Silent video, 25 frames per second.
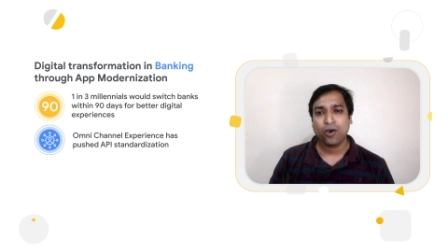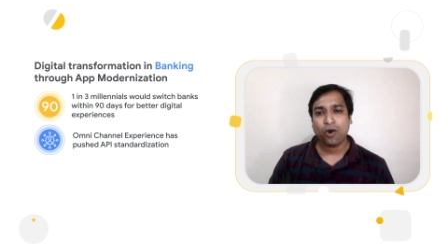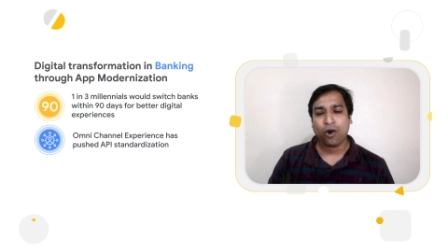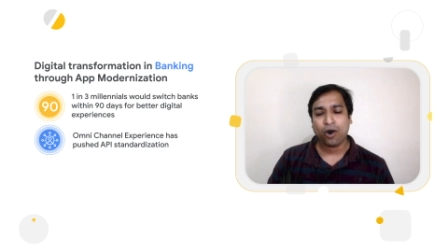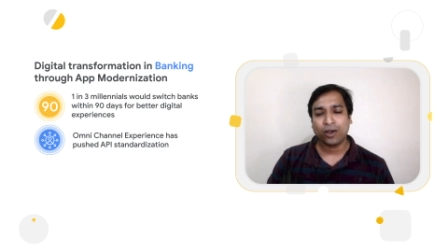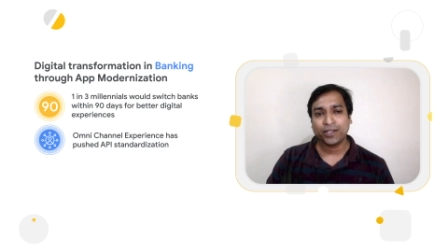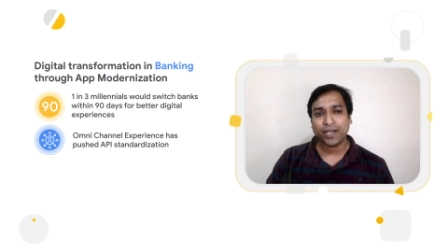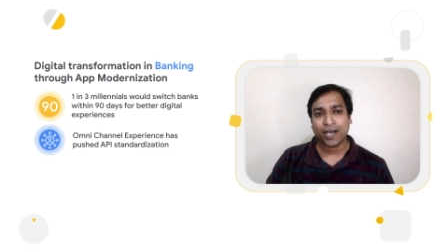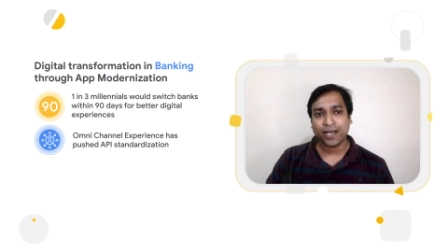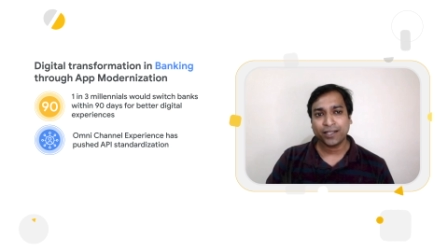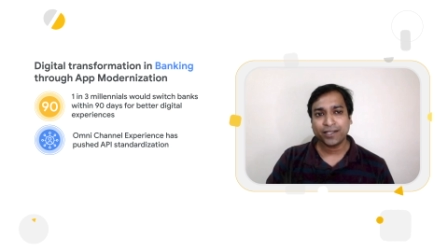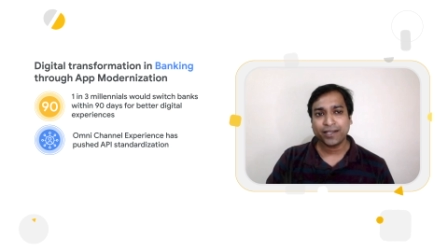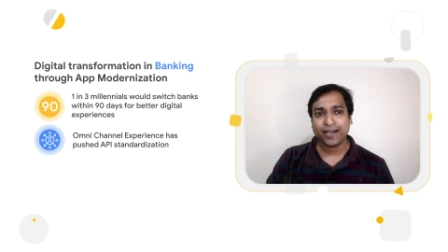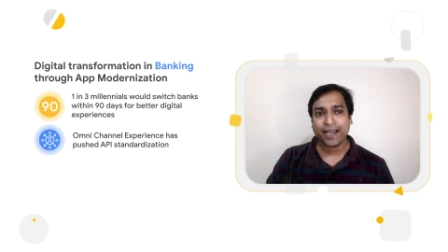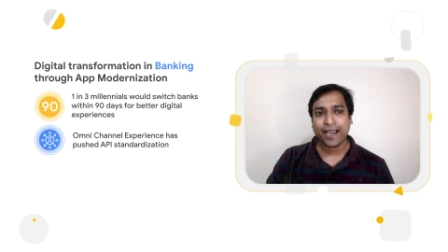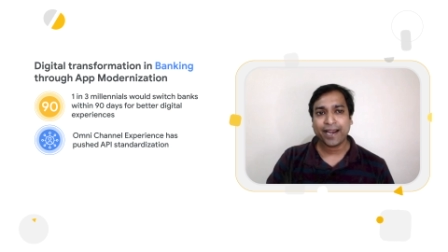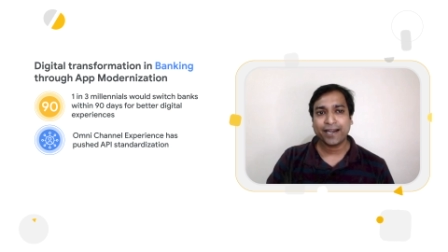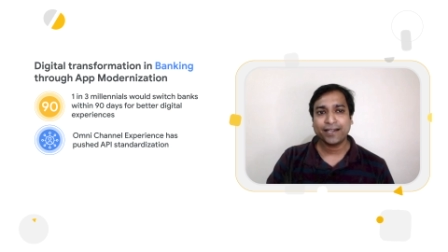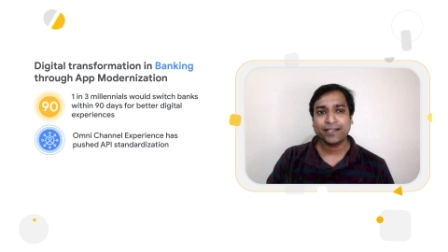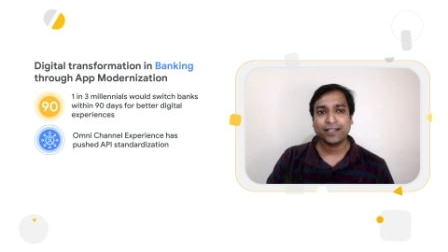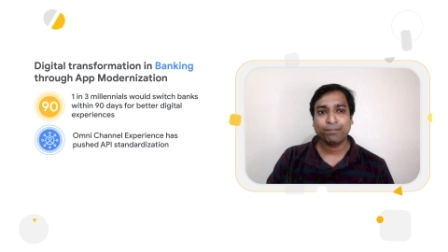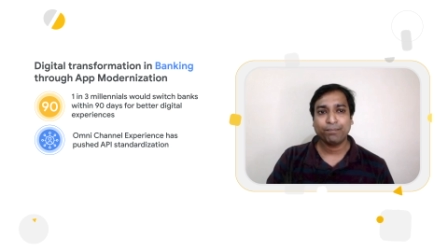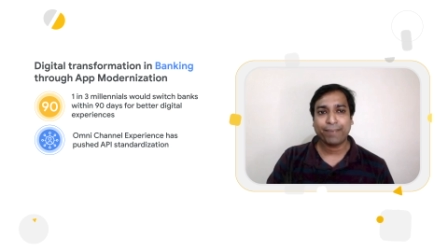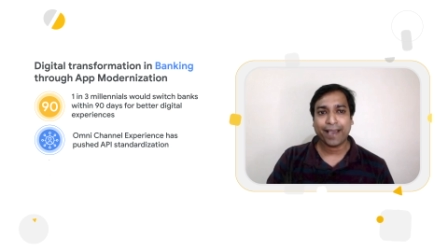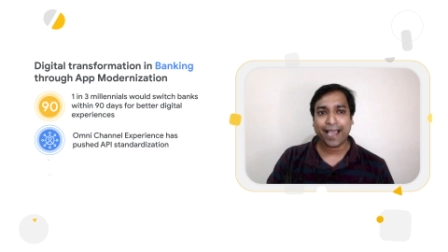On the other
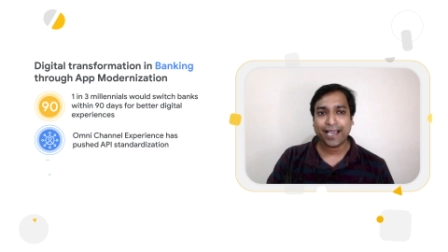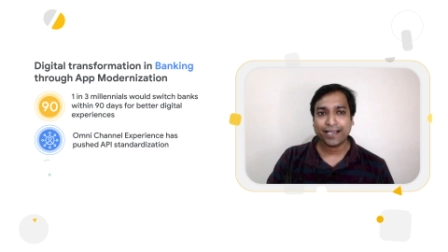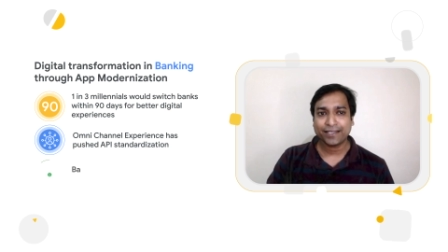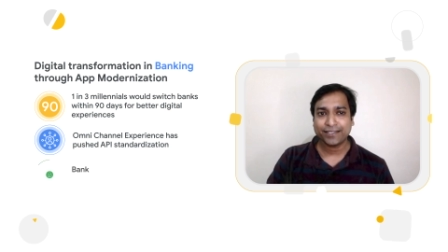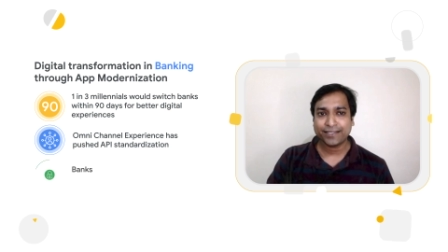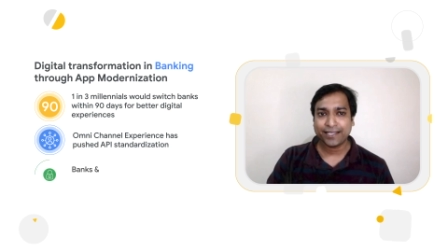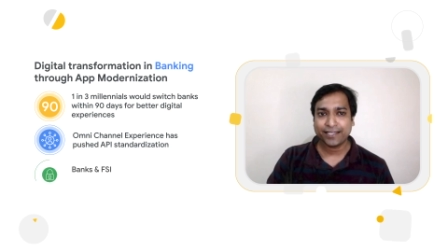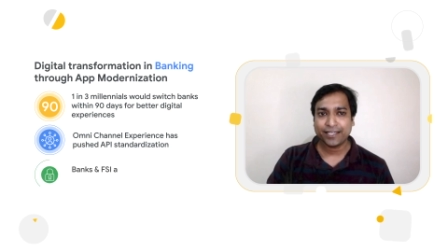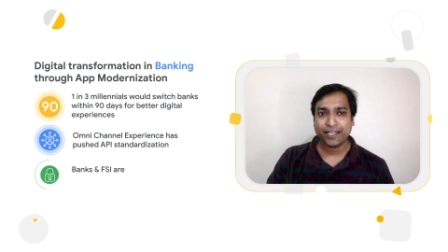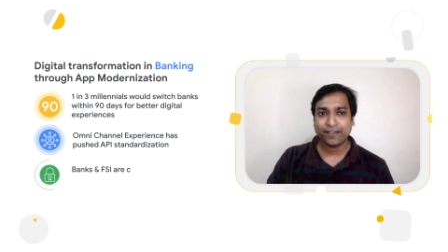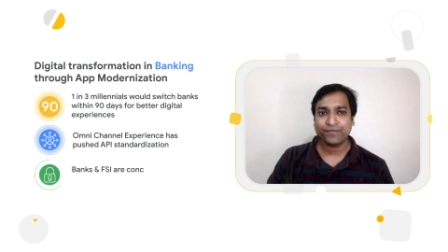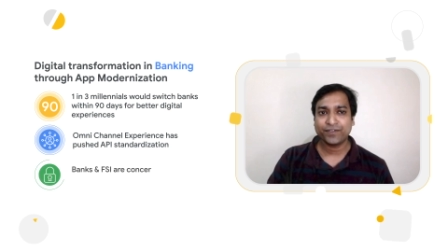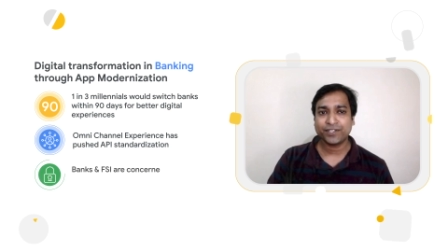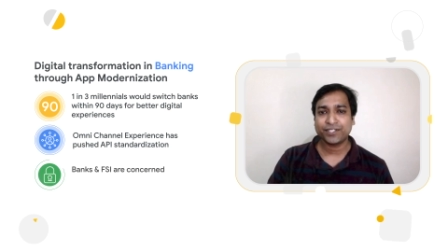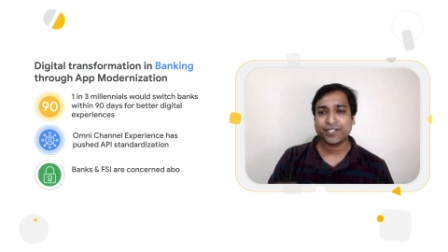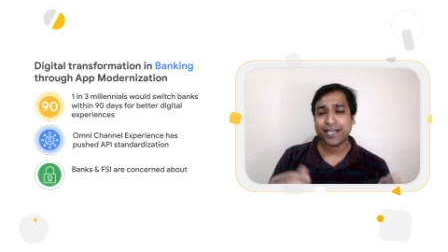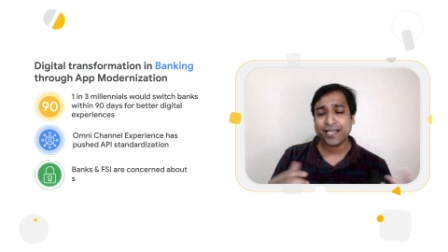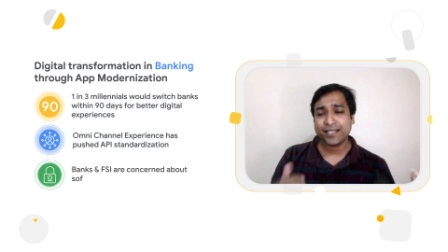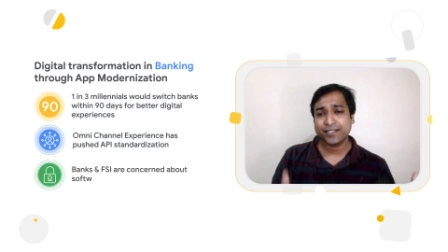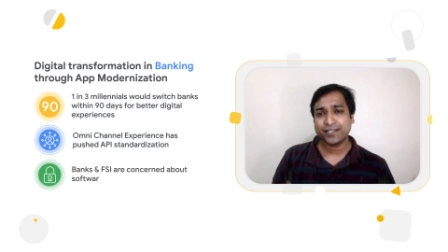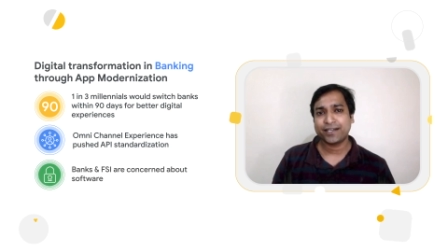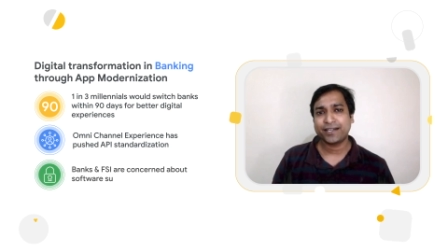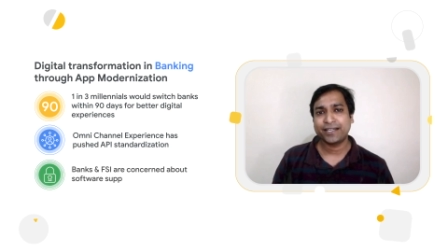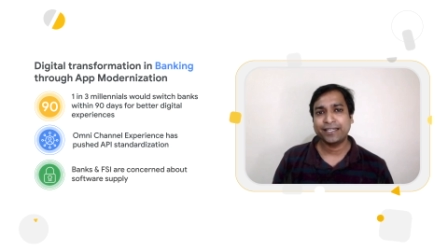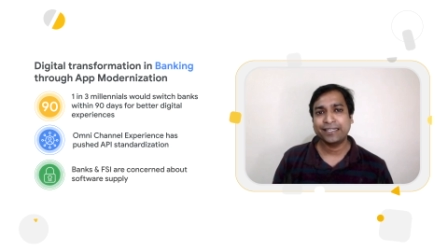hand, the banks and the
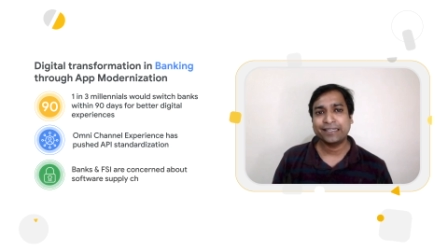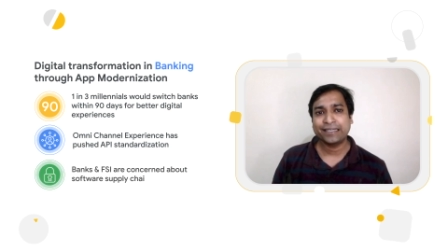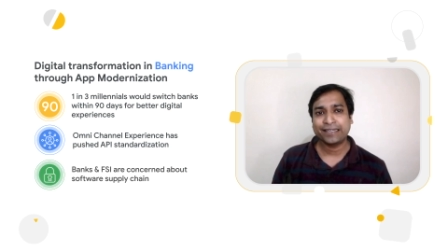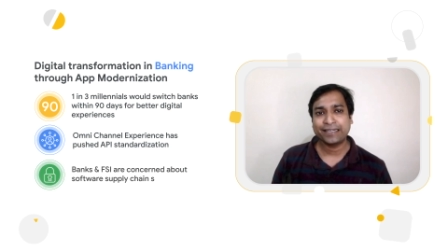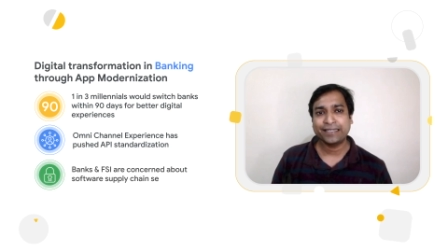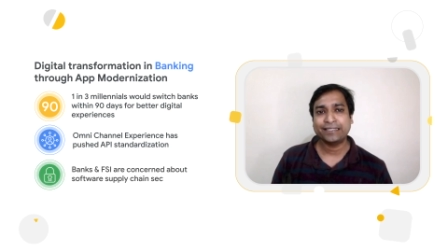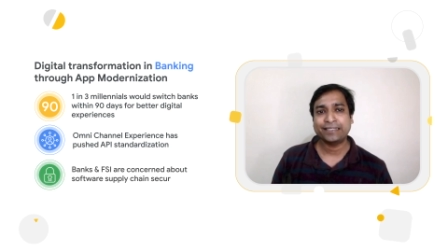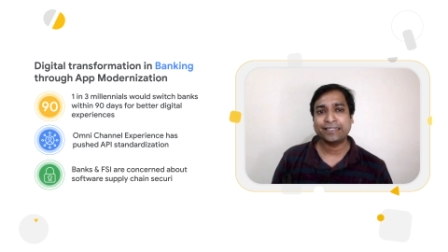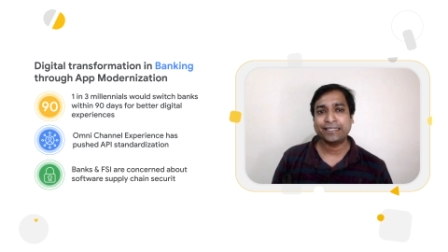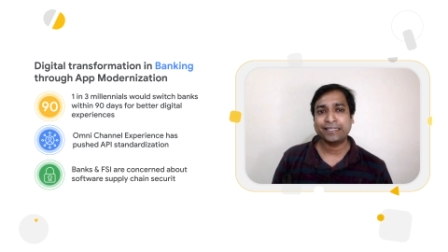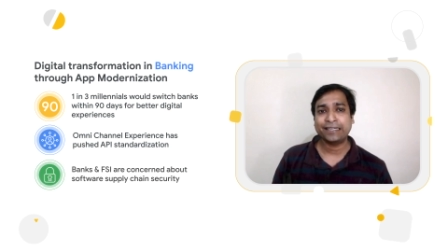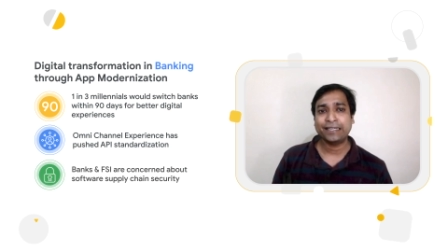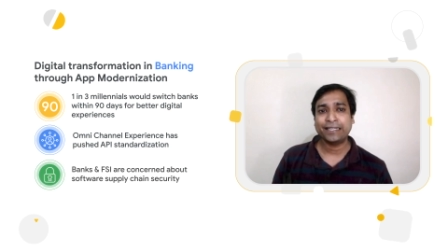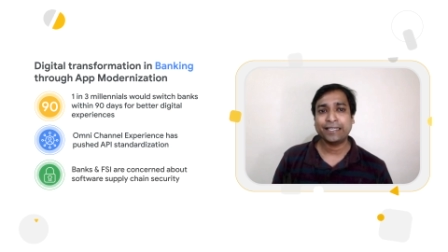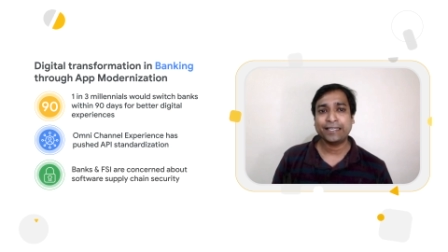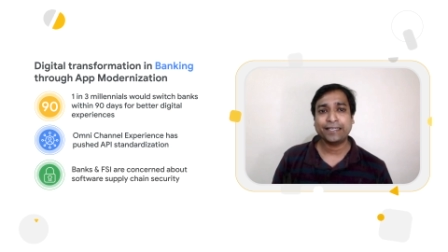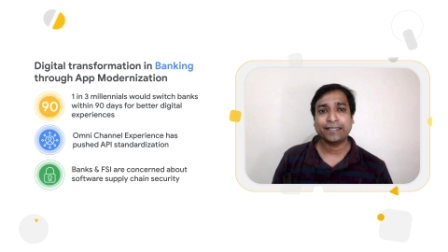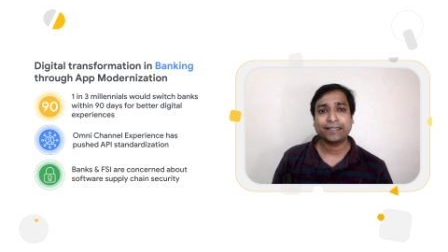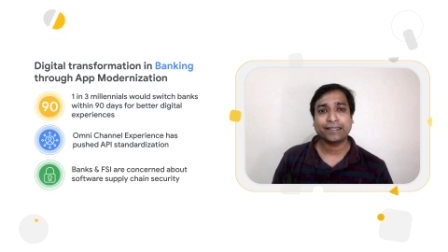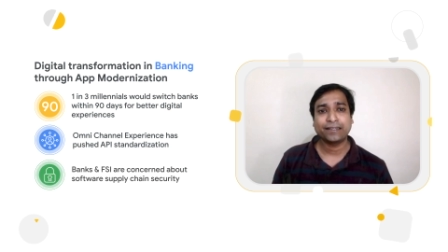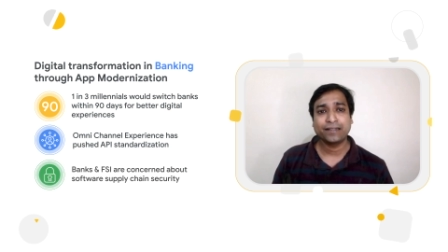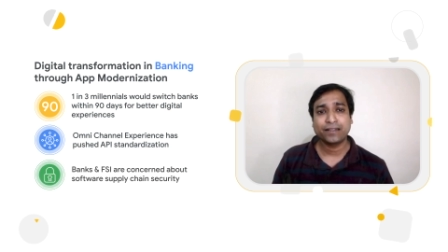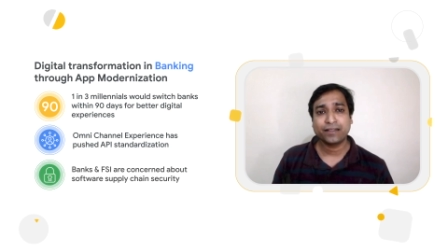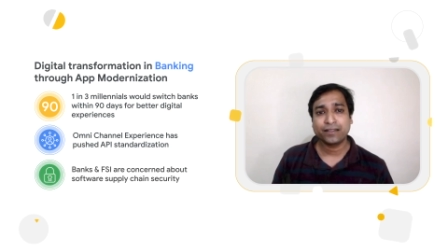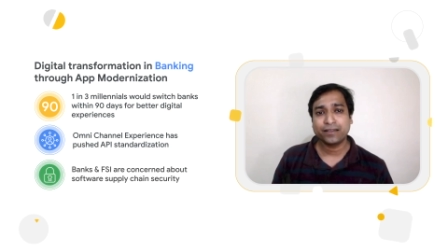FSIs are
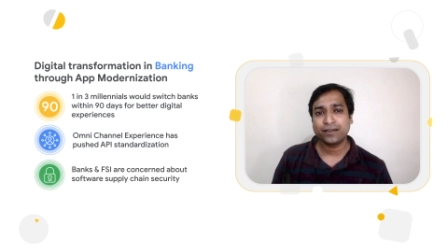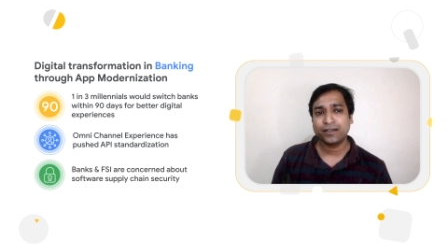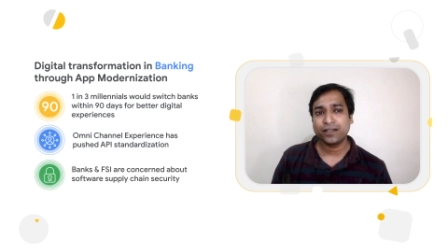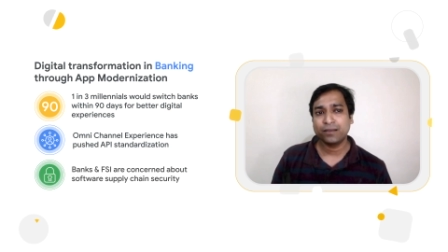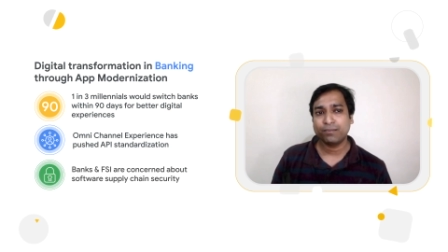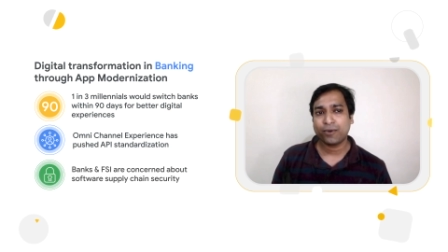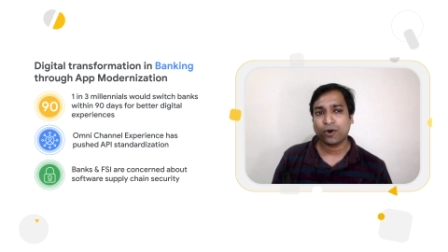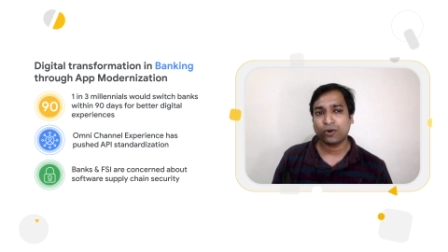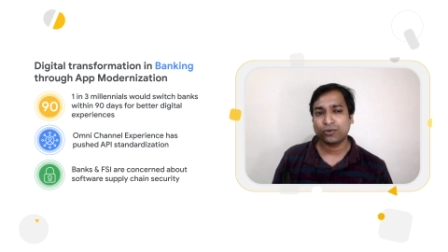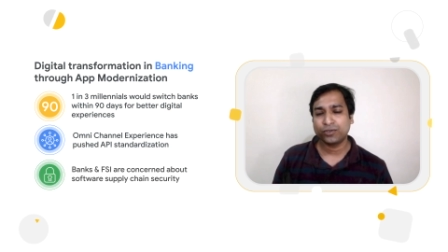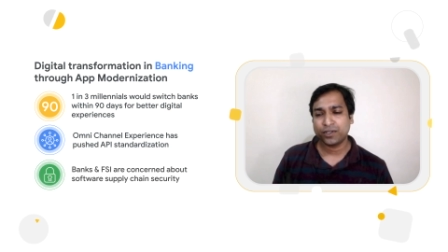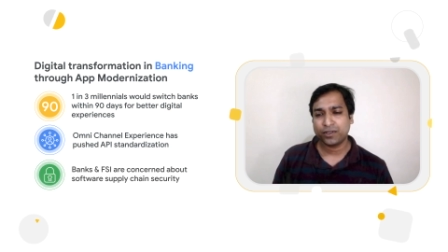increasingly concerned about